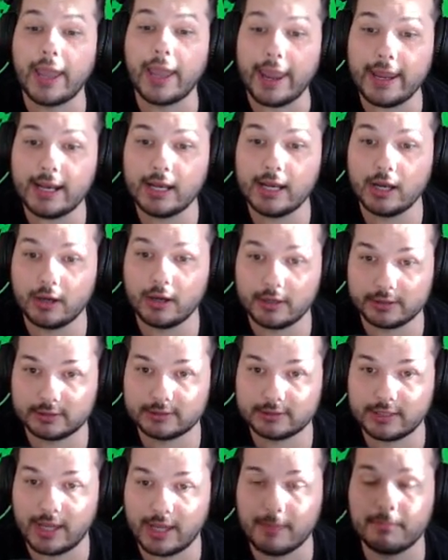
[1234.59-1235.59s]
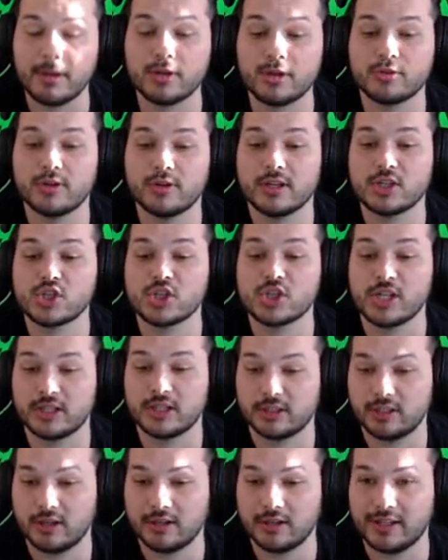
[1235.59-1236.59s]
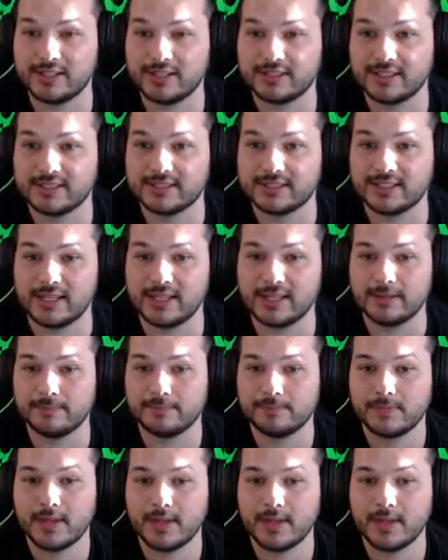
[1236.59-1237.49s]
A lot, a metric shit ton, as they say.